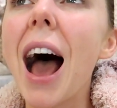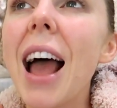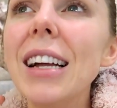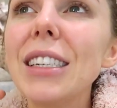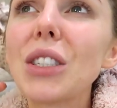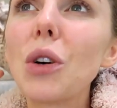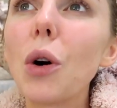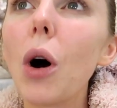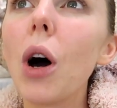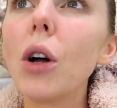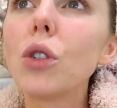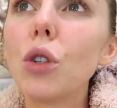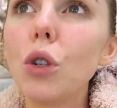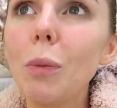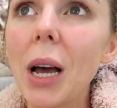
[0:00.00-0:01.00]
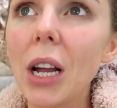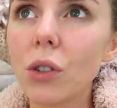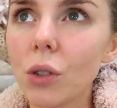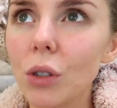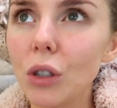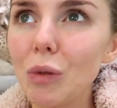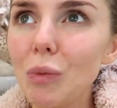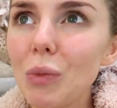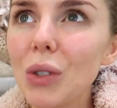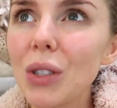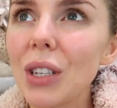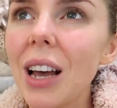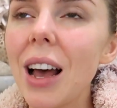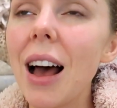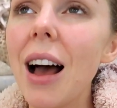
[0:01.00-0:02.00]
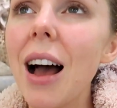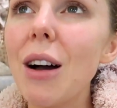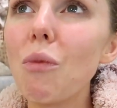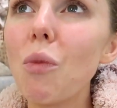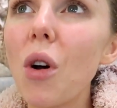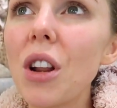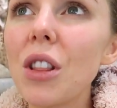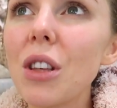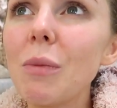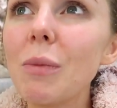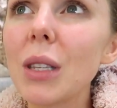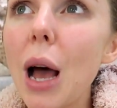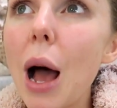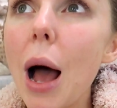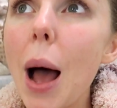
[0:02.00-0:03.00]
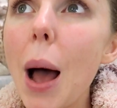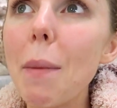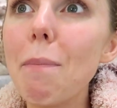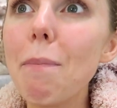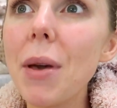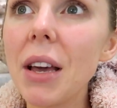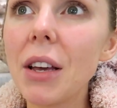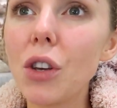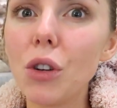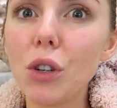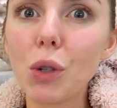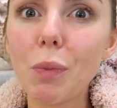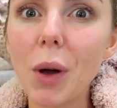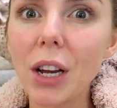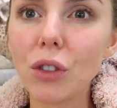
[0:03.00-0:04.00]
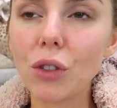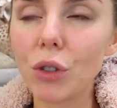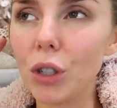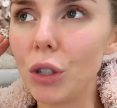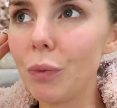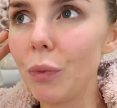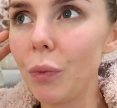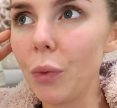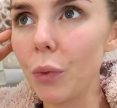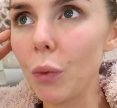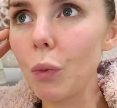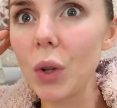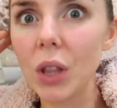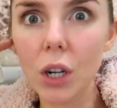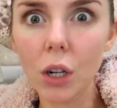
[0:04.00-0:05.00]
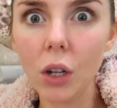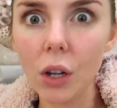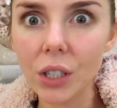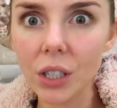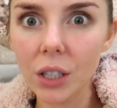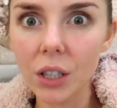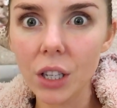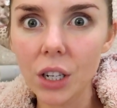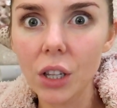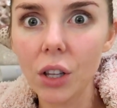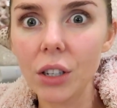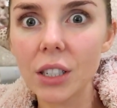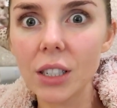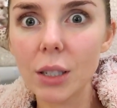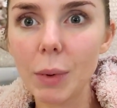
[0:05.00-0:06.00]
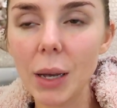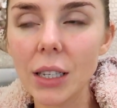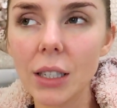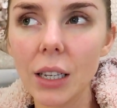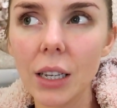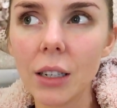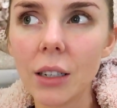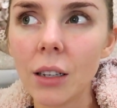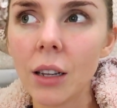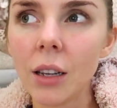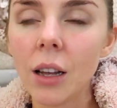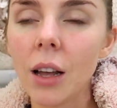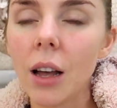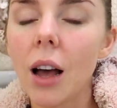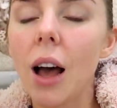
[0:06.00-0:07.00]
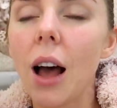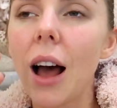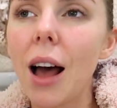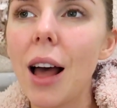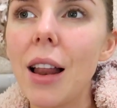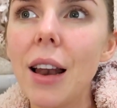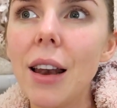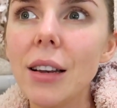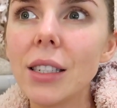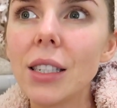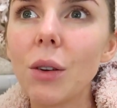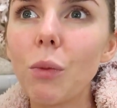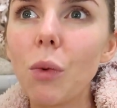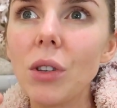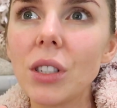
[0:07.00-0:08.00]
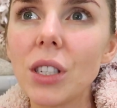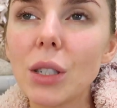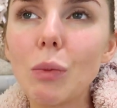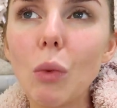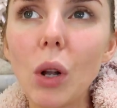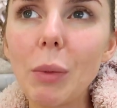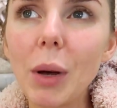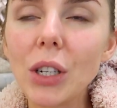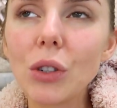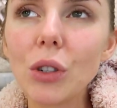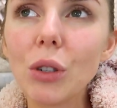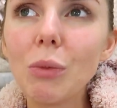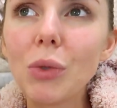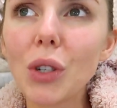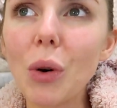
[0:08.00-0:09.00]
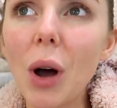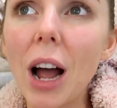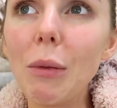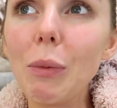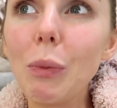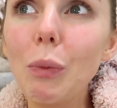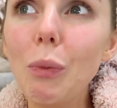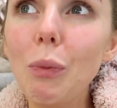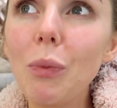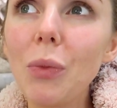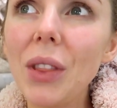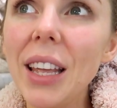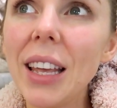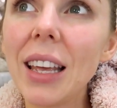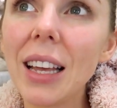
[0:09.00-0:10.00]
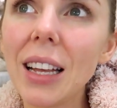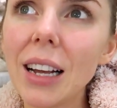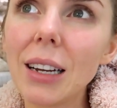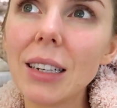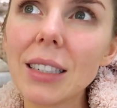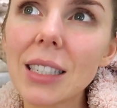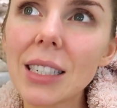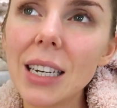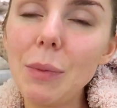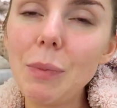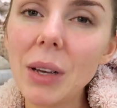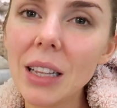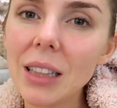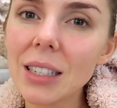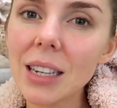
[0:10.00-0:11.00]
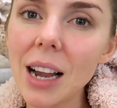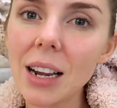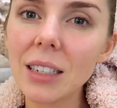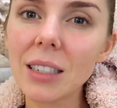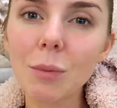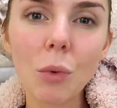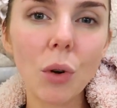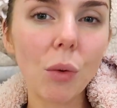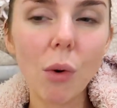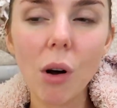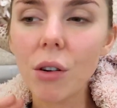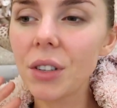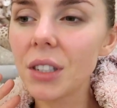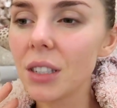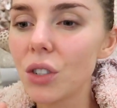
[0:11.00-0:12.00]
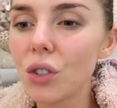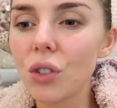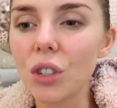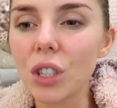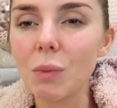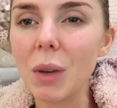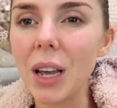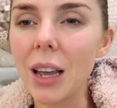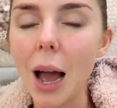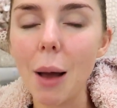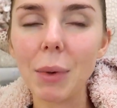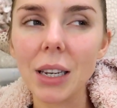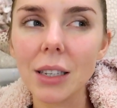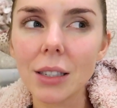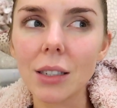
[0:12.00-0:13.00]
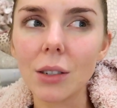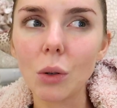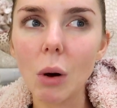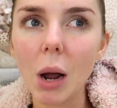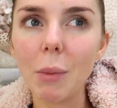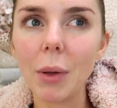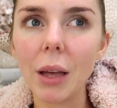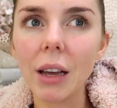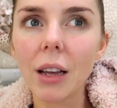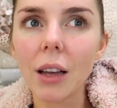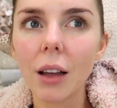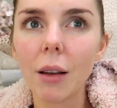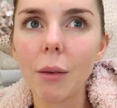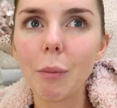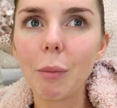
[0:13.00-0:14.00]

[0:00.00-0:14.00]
It's got two bedrooms. One of them's a big, huge bedroom with the closet space in. And one's a smaller bedroom. So I'm thinking sleeping in the slightly smaller one, because it's just me. I mean, it's still quite big.